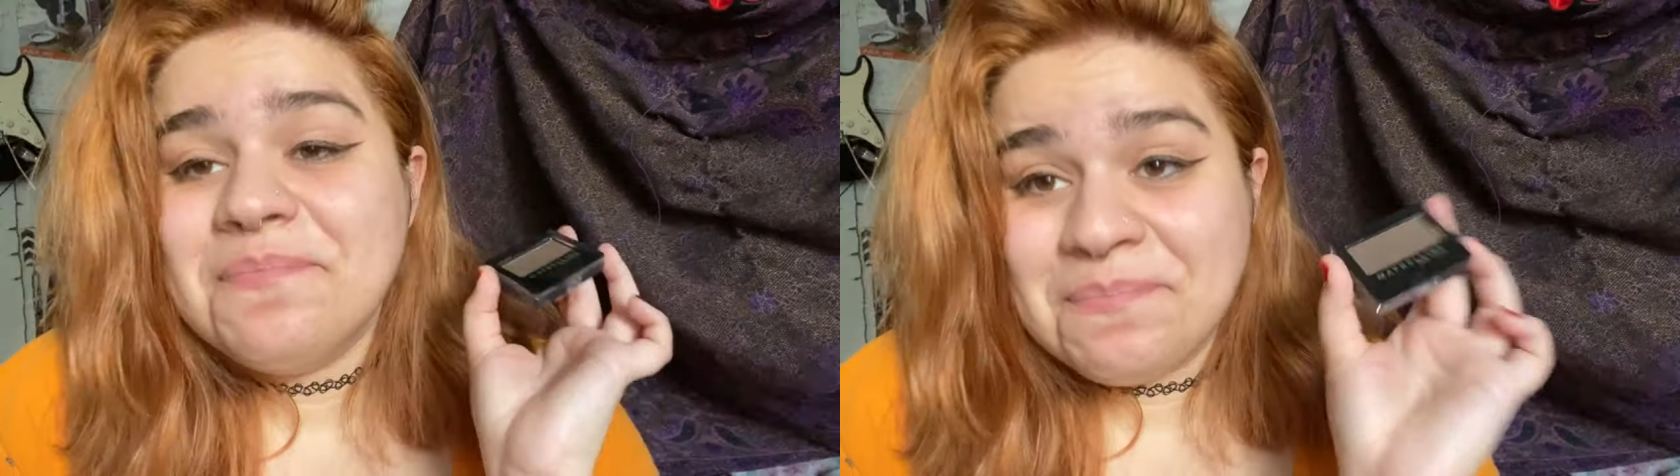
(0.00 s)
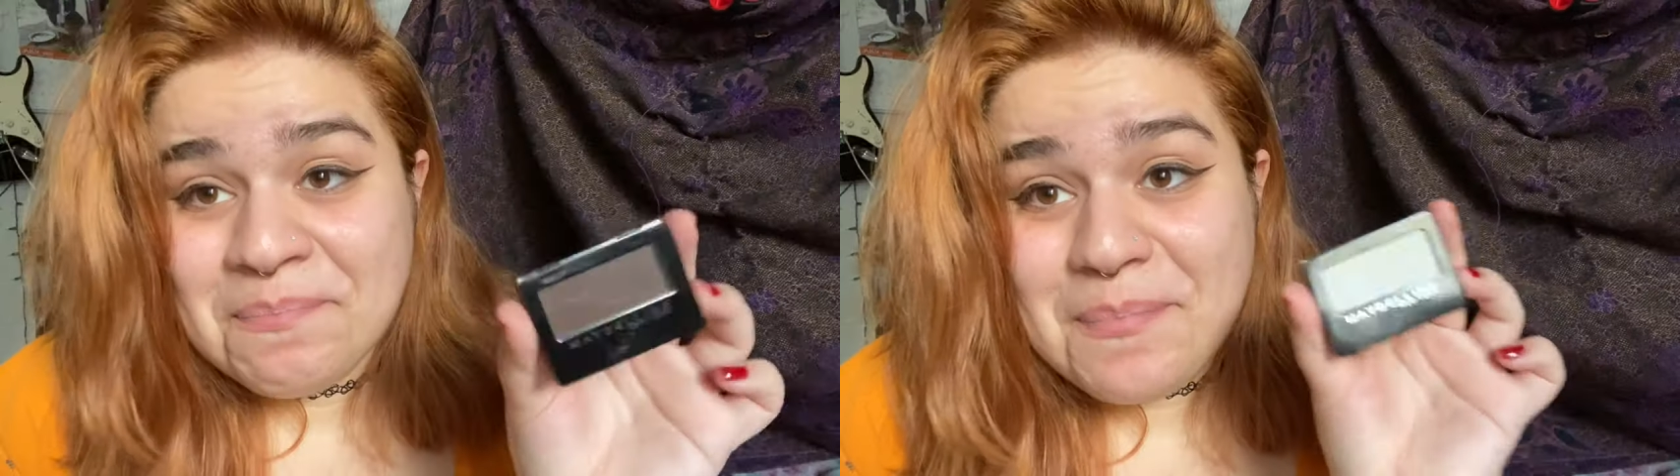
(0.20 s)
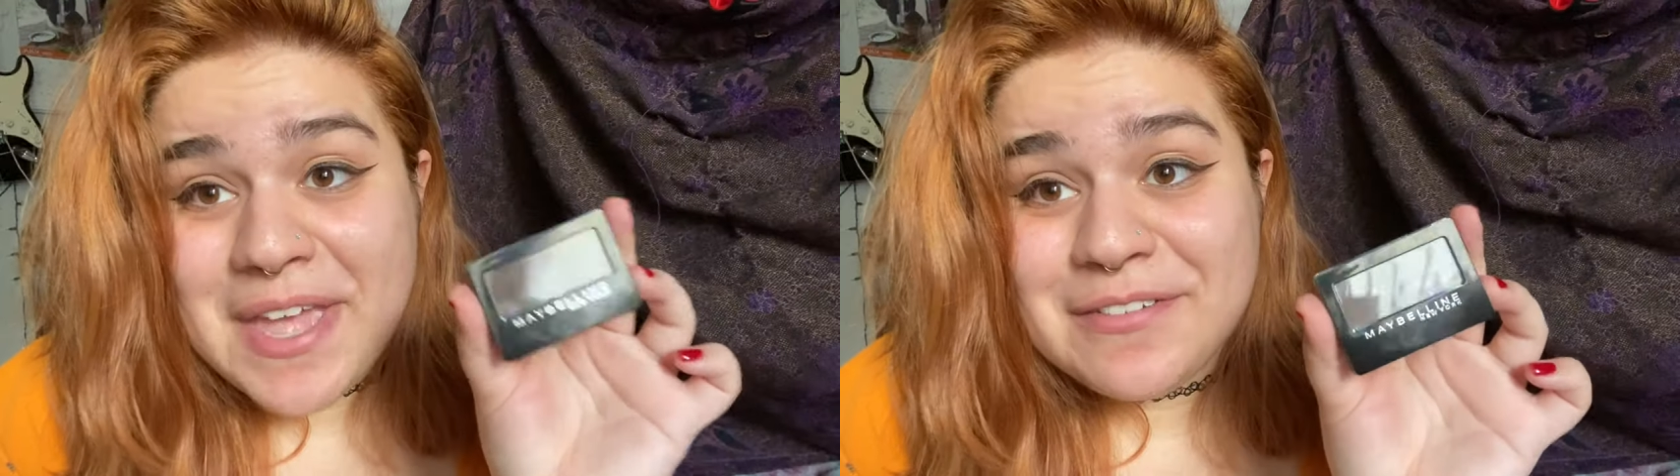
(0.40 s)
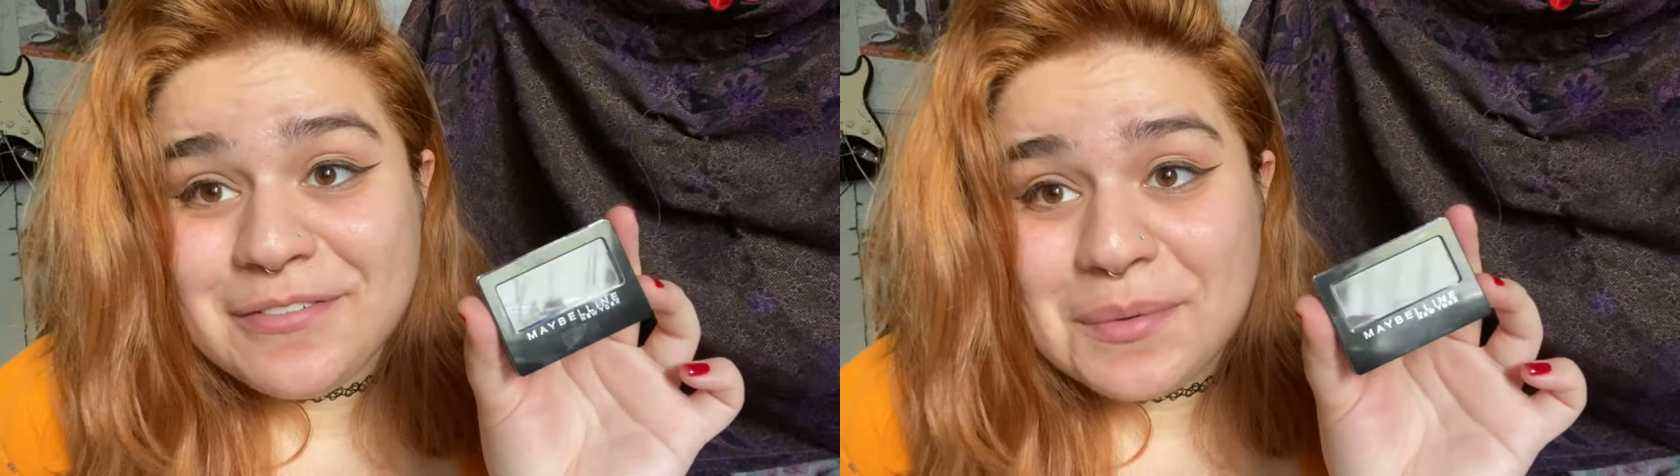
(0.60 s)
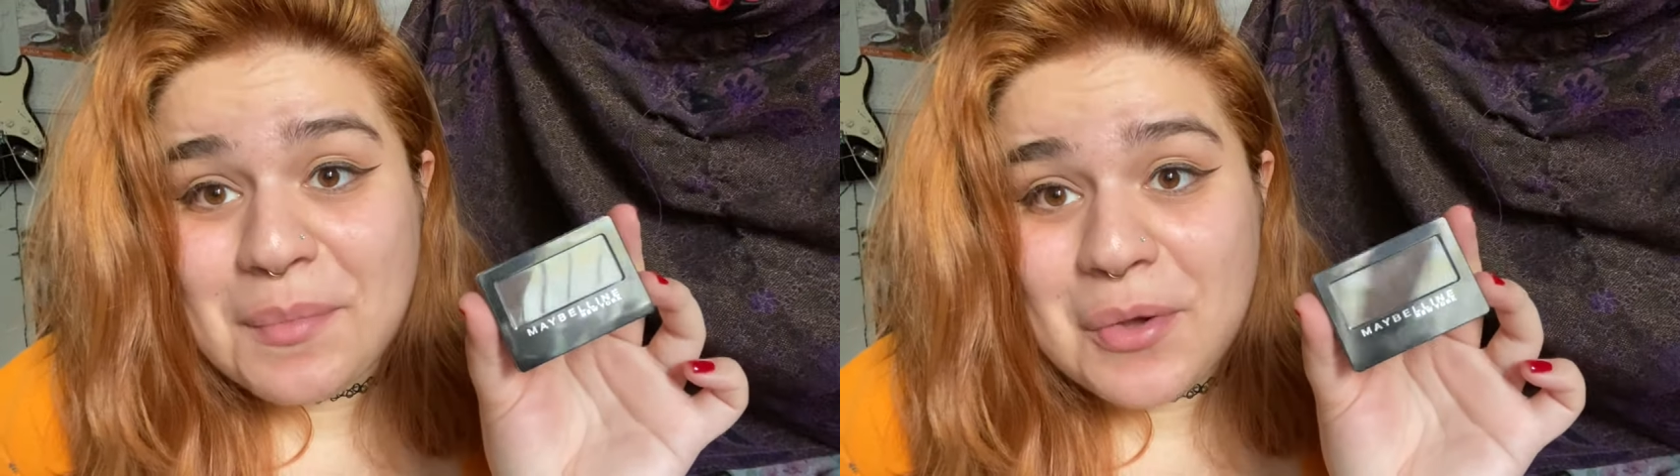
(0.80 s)
Made
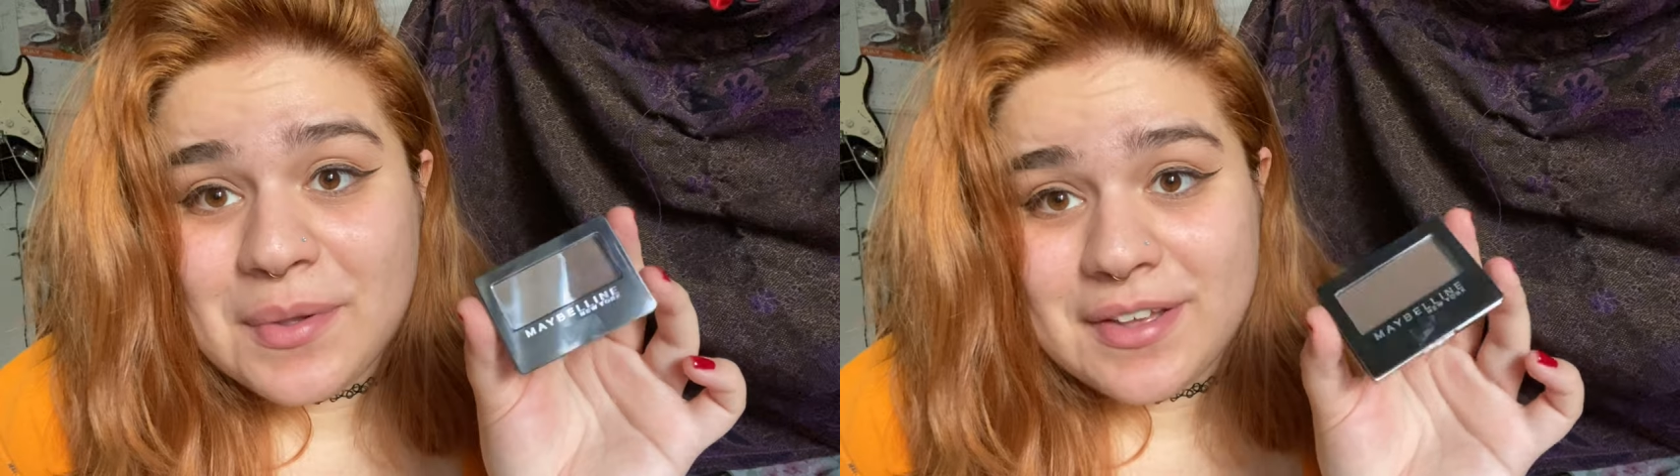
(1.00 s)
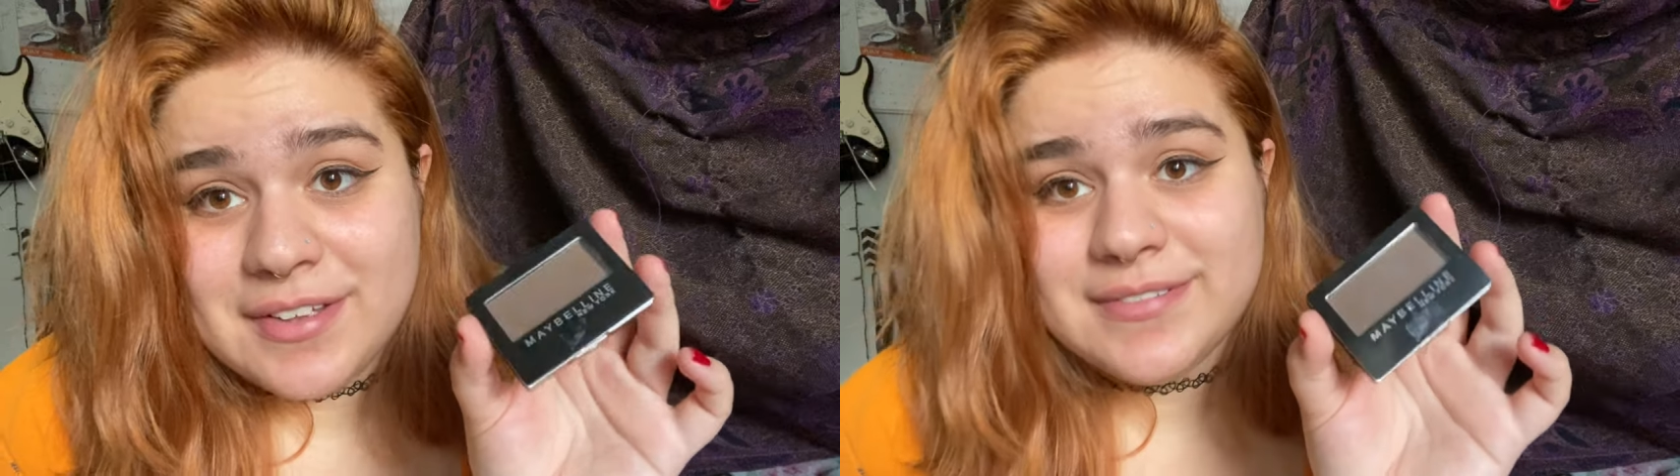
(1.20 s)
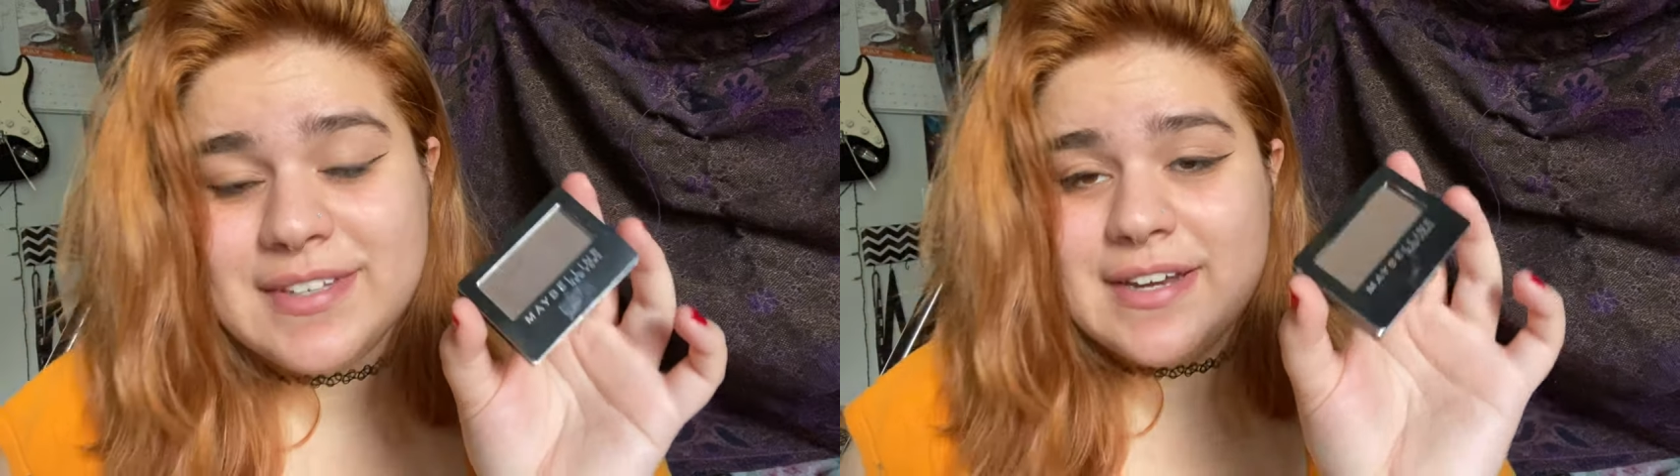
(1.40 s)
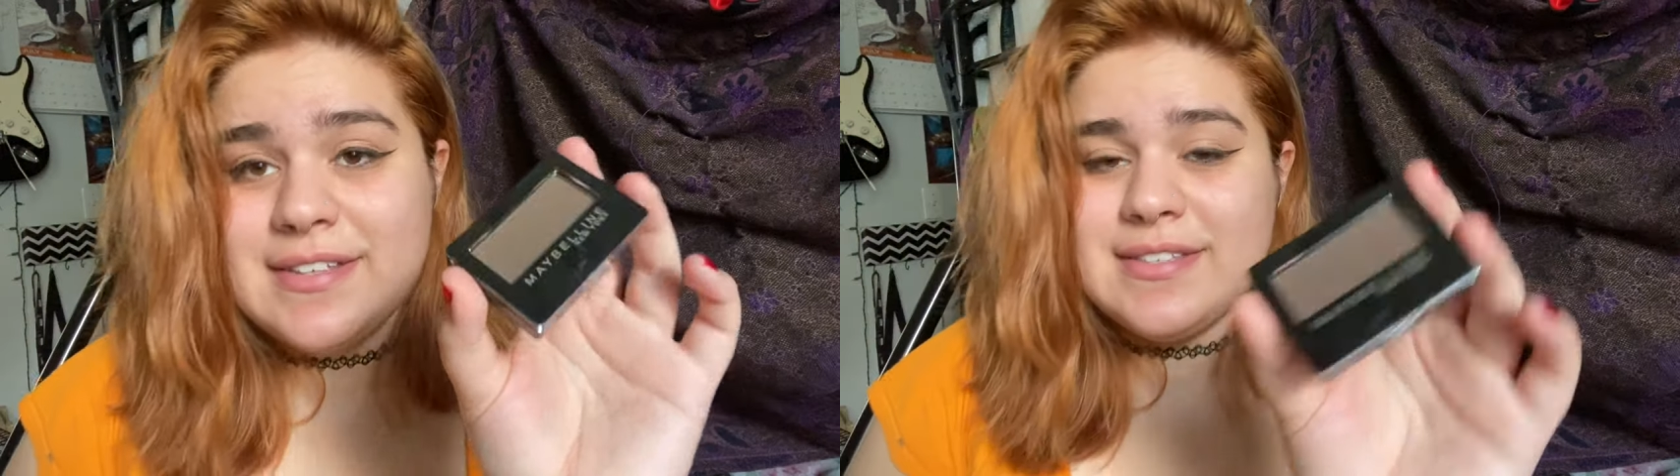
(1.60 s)
for Mocha. That is